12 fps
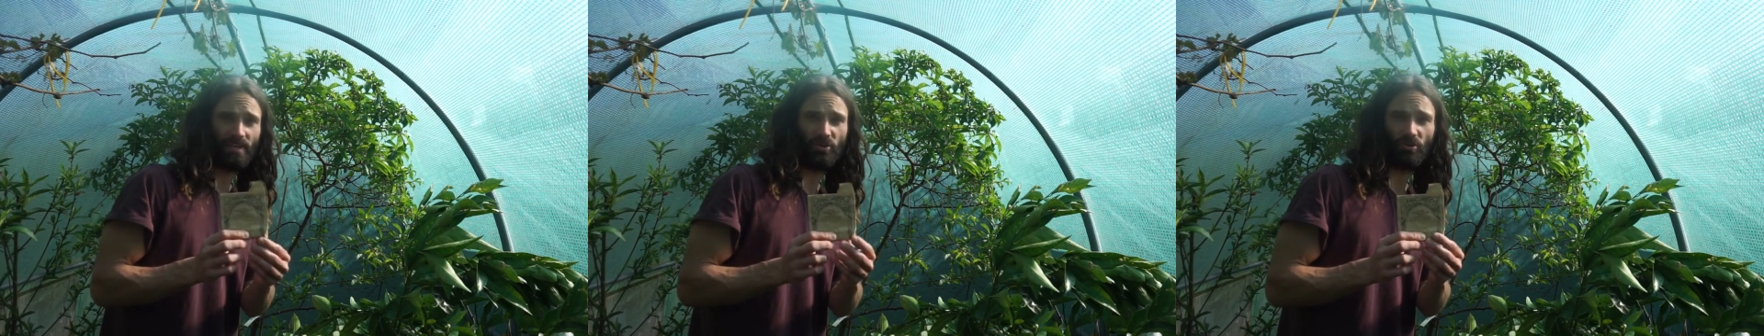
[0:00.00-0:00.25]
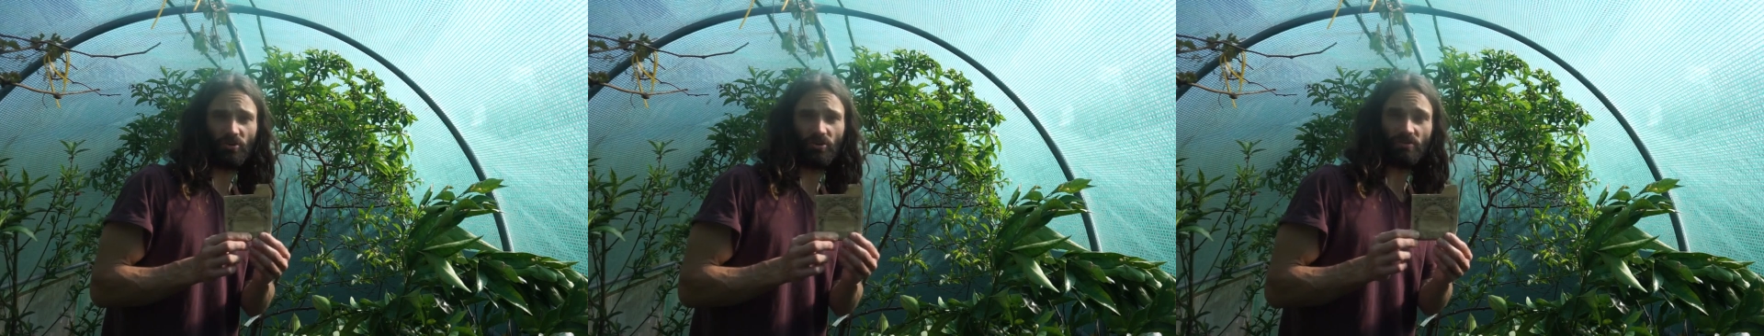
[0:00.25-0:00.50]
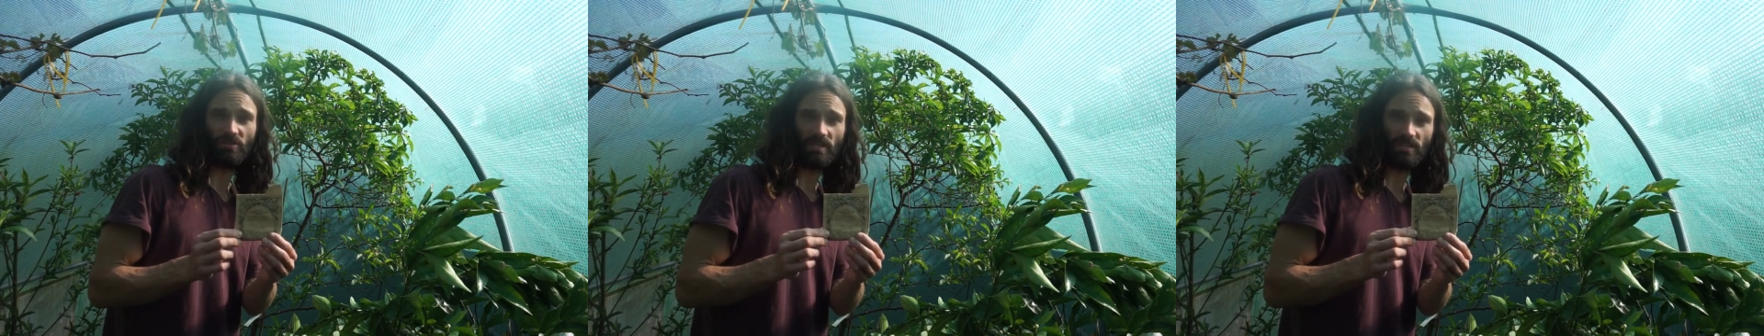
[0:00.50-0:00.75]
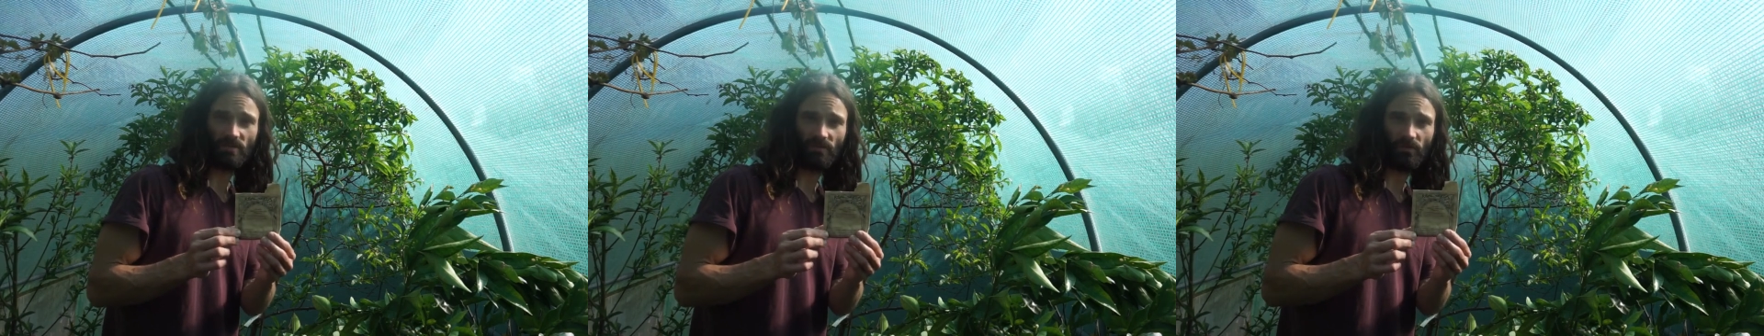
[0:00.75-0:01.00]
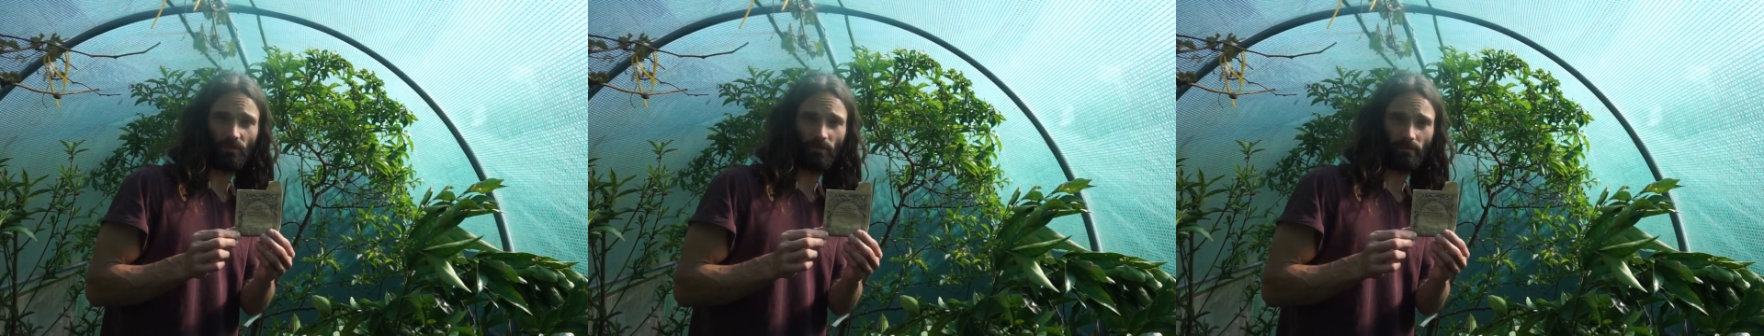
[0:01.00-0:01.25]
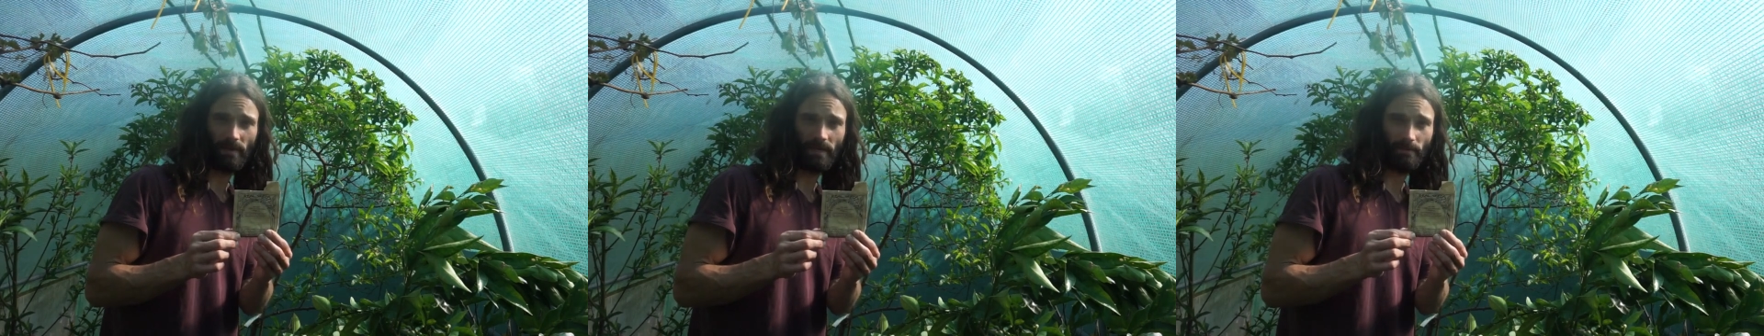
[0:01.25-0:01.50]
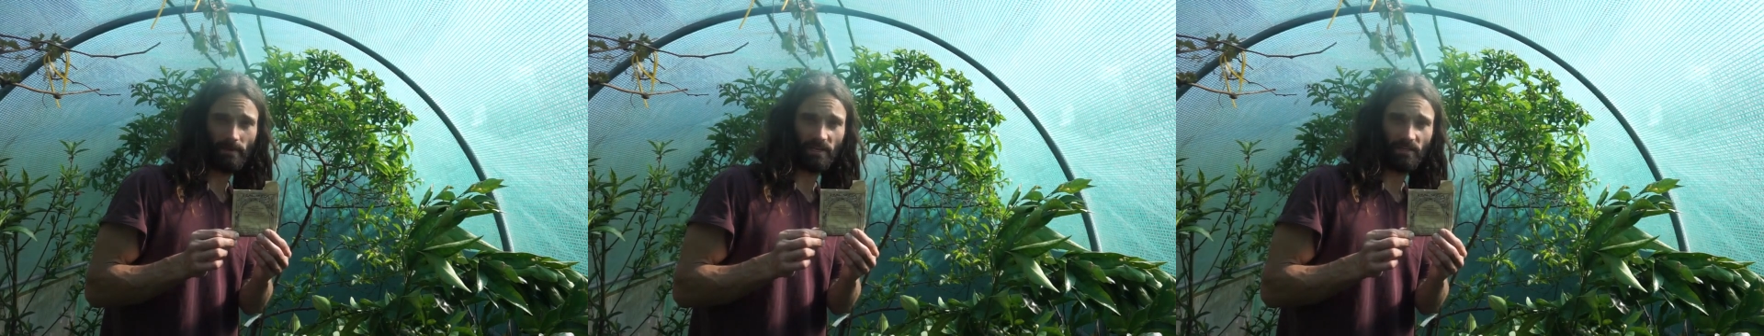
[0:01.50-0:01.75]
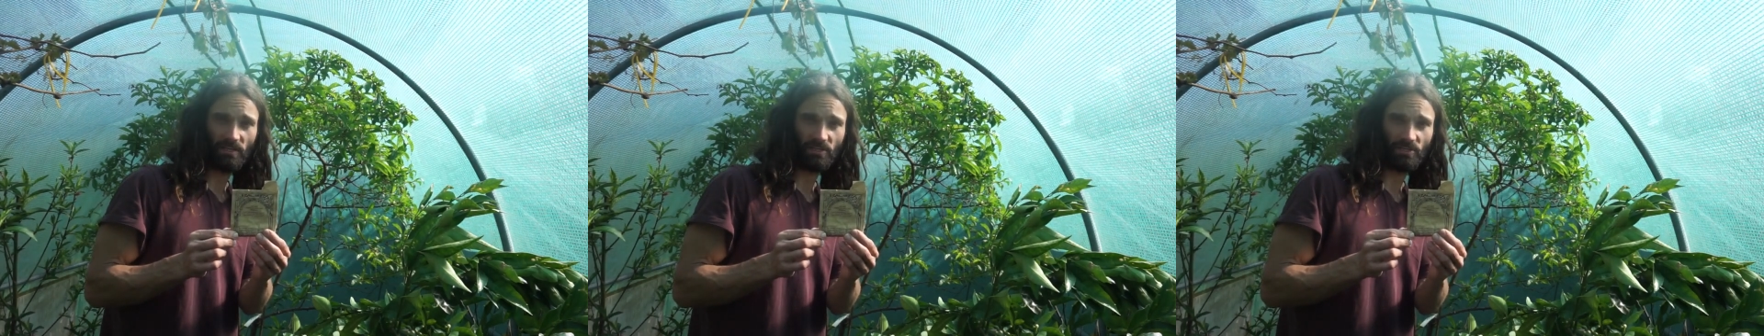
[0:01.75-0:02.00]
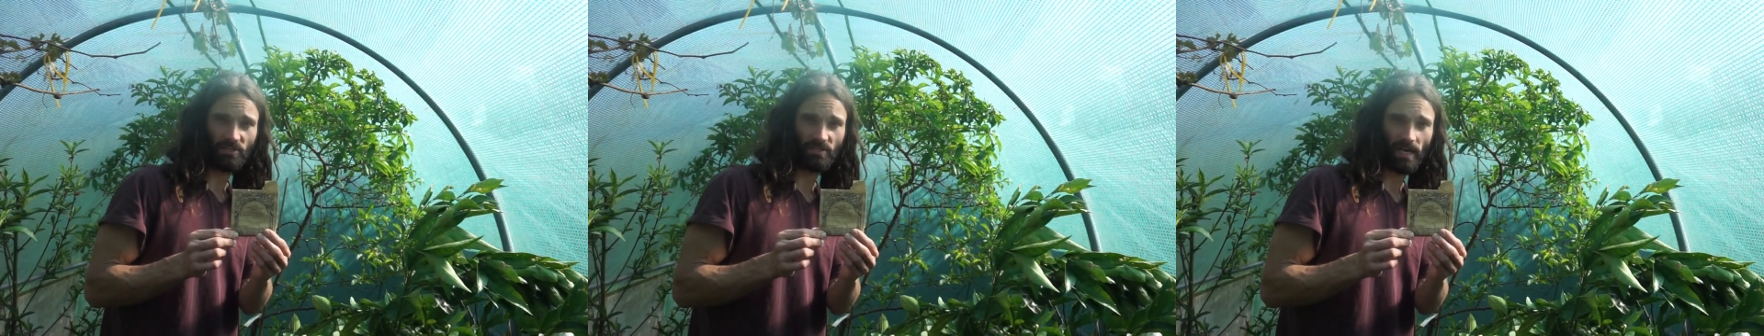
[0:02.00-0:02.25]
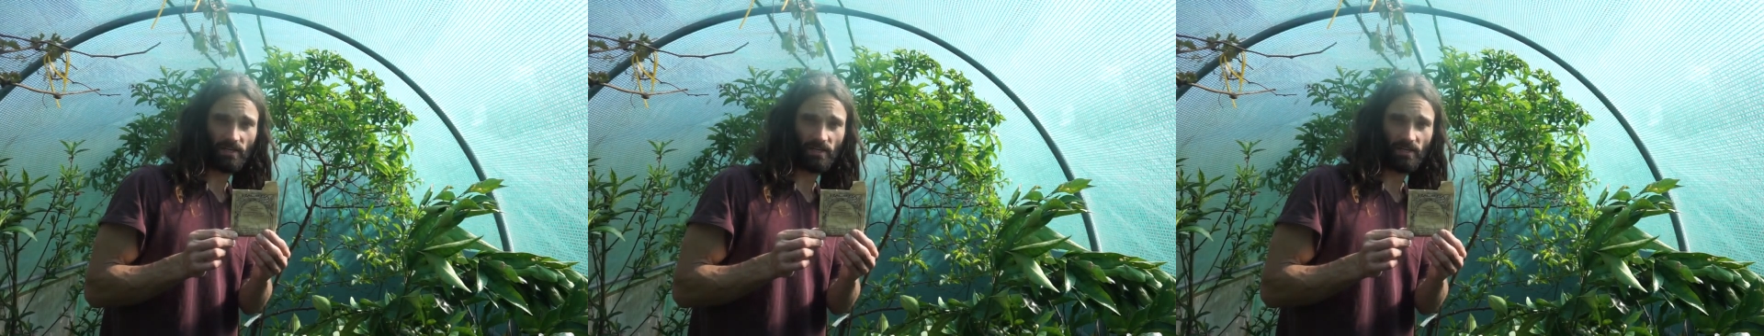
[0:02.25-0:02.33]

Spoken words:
and you can use these for many, many dishes